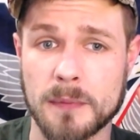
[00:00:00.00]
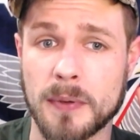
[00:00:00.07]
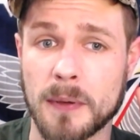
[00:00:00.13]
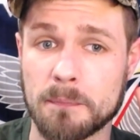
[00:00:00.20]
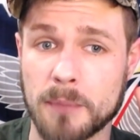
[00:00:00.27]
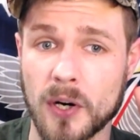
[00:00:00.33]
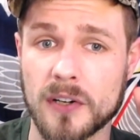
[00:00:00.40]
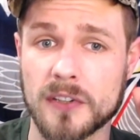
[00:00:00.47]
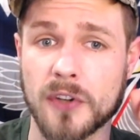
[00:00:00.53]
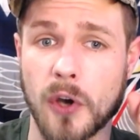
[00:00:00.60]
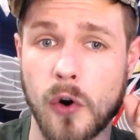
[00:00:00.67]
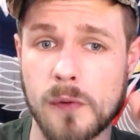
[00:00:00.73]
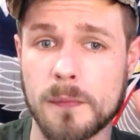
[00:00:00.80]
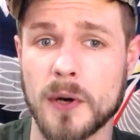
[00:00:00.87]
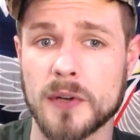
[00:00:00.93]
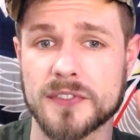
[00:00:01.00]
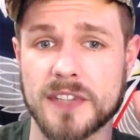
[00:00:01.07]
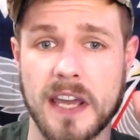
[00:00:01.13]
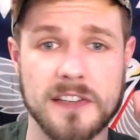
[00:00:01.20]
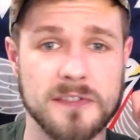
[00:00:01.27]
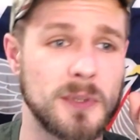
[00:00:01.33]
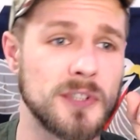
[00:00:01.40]
but burned almost
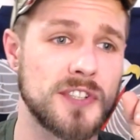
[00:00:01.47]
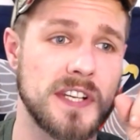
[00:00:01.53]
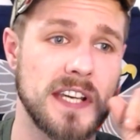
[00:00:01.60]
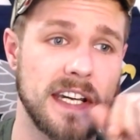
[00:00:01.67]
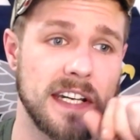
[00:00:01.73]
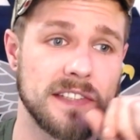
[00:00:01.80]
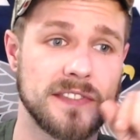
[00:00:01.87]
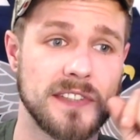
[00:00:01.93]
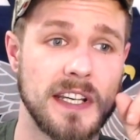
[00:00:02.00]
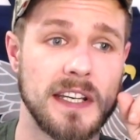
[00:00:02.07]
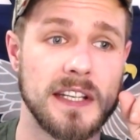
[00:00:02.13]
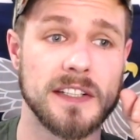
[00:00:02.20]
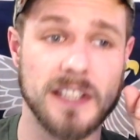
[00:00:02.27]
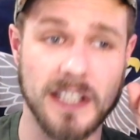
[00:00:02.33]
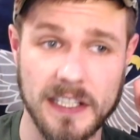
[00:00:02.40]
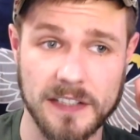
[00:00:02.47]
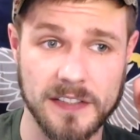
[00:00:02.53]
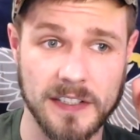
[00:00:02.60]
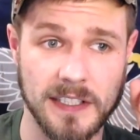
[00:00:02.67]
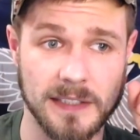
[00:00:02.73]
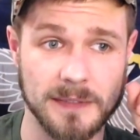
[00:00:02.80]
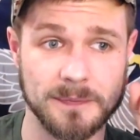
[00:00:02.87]
as much cash to get
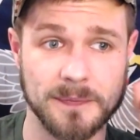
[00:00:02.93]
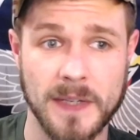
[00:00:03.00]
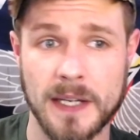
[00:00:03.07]
there.